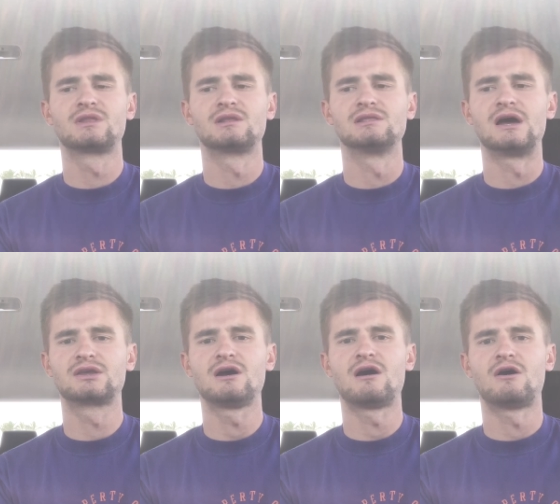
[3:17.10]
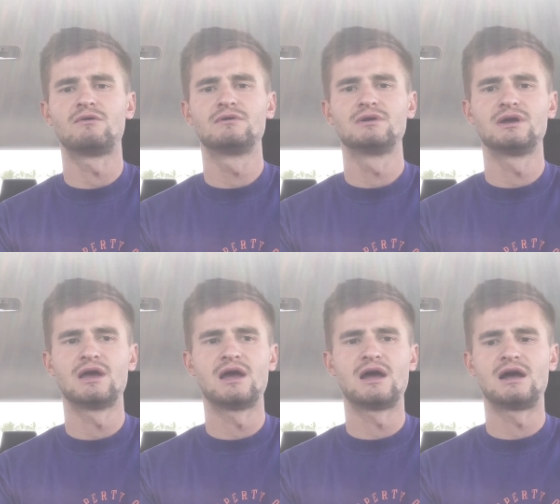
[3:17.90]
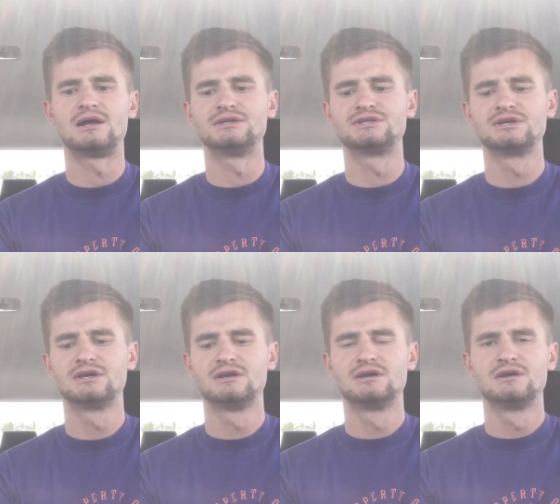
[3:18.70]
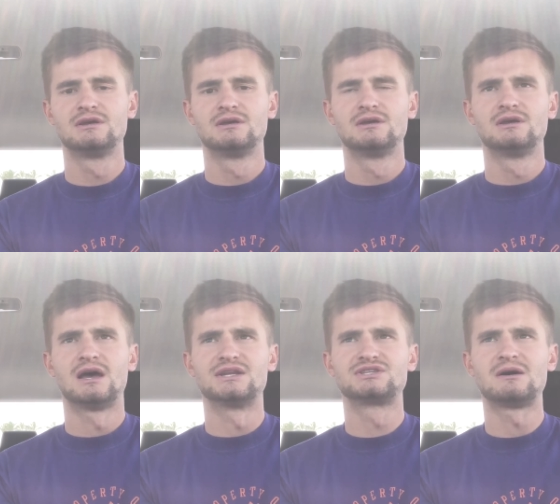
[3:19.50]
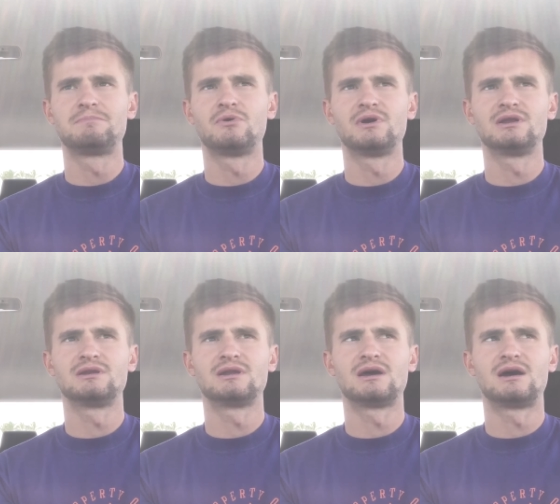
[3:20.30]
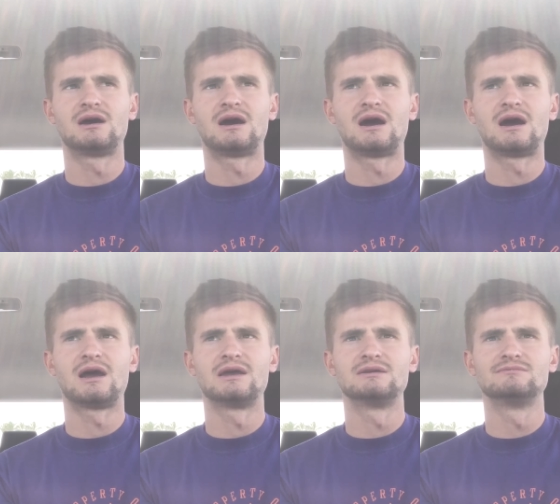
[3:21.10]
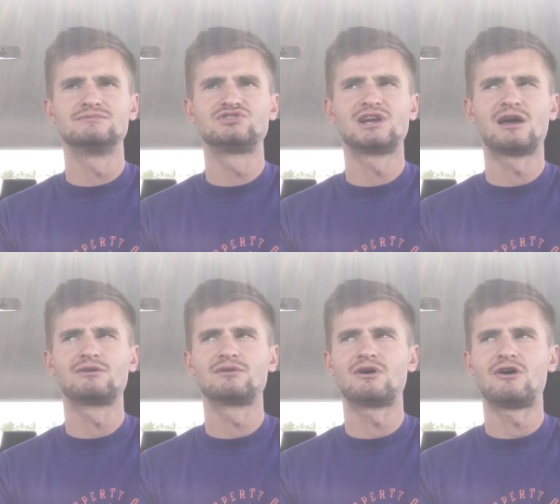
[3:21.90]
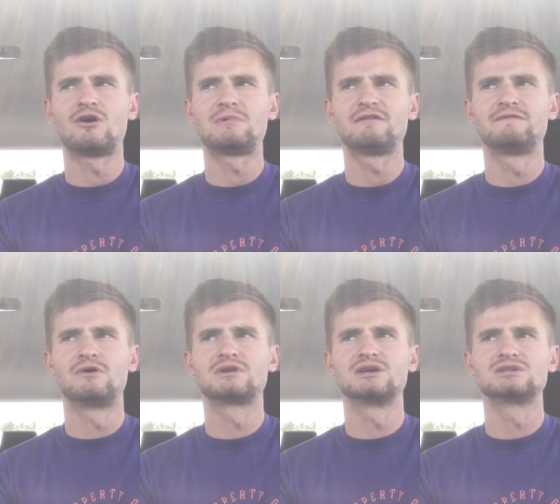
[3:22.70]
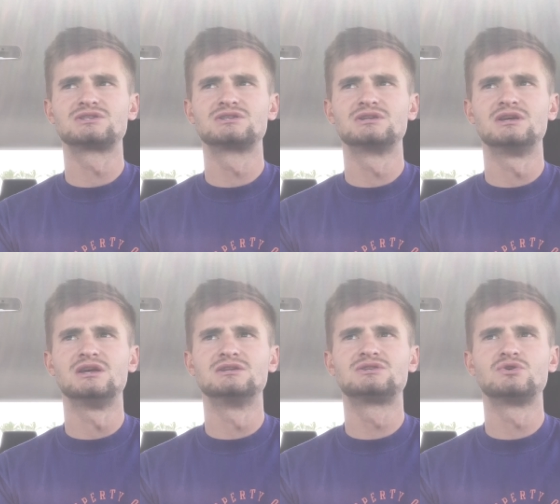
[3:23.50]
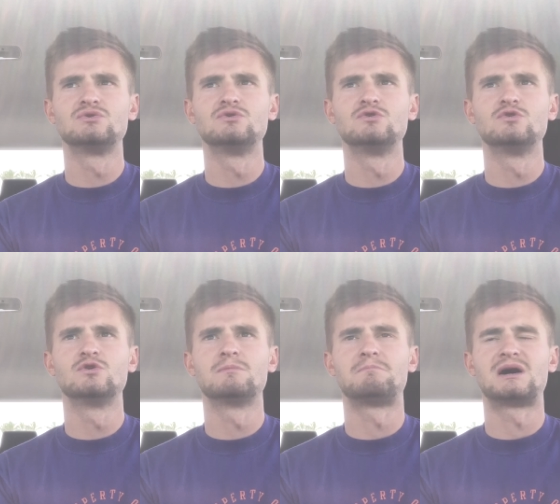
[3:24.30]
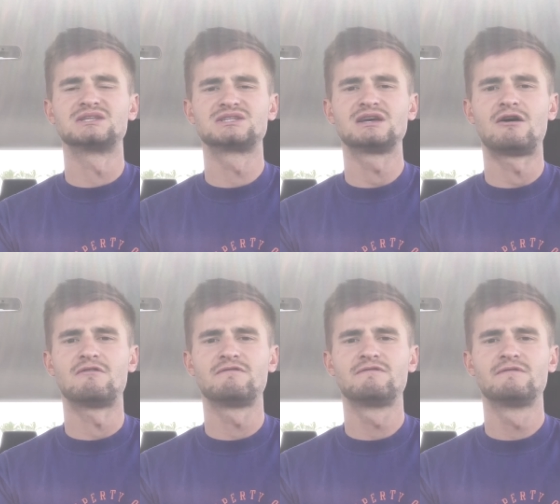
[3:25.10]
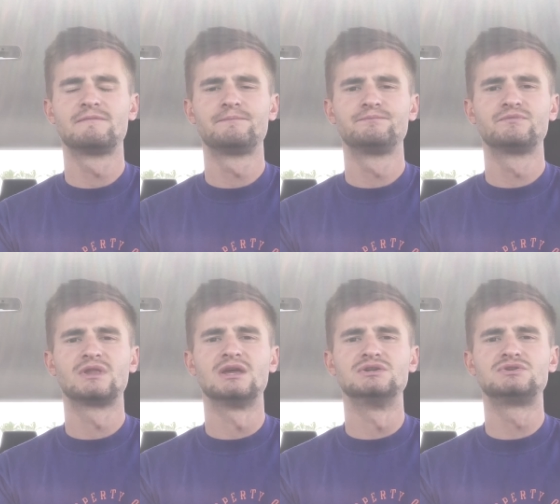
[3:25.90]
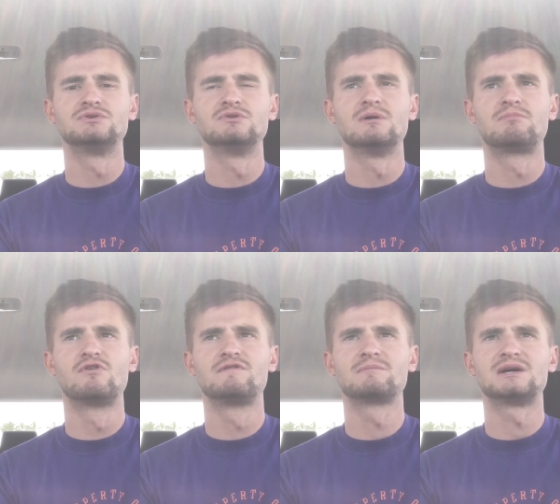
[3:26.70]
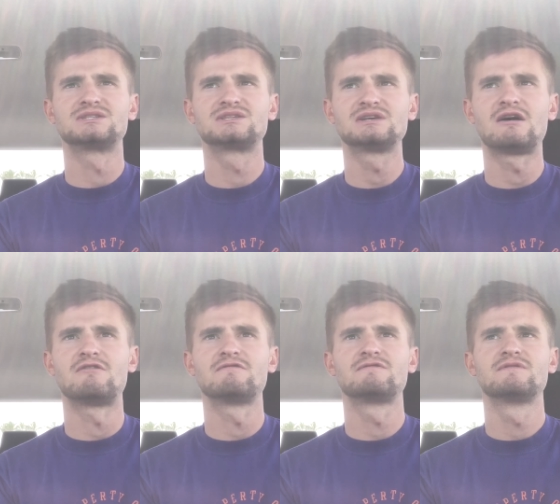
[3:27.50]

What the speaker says: let go. And at some point I channeled all my focus into myself, into improving myself.